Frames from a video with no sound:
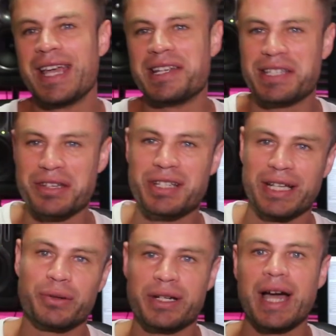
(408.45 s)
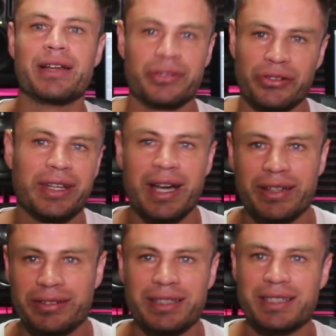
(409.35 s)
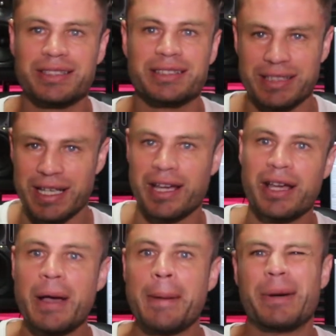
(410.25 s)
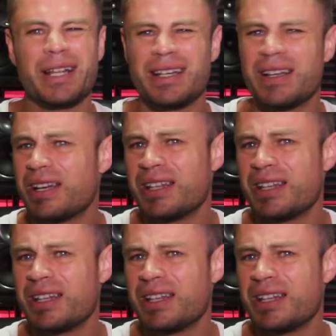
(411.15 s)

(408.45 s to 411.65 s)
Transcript: is to use liquid nails, okay? So you just, yeah, but